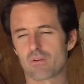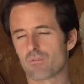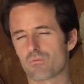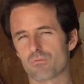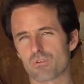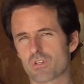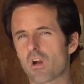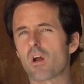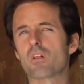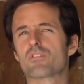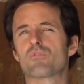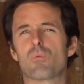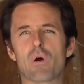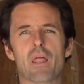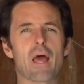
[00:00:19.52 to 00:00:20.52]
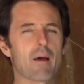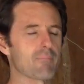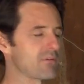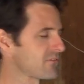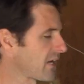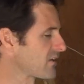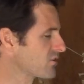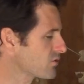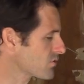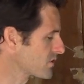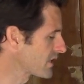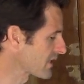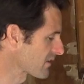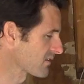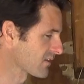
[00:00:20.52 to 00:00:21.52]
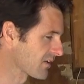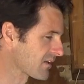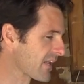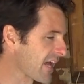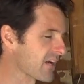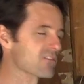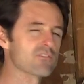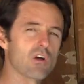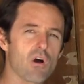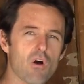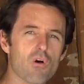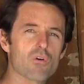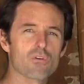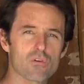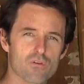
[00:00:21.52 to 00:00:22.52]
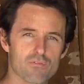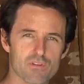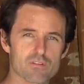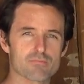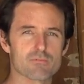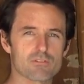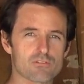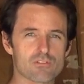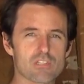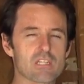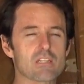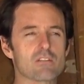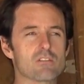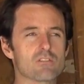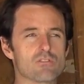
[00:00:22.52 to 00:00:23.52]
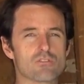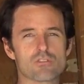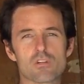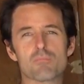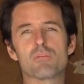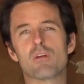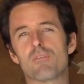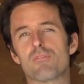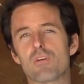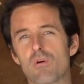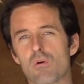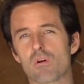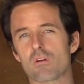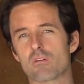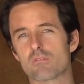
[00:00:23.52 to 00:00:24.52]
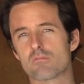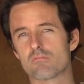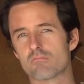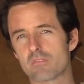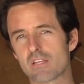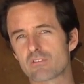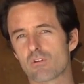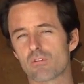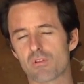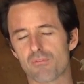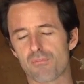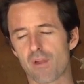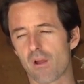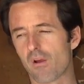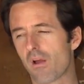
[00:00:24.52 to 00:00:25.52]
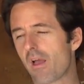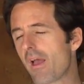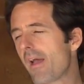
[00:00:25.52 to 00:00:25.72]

Regardless of what happens, I do think the next owner of this machine should be a viewer. That's only fair.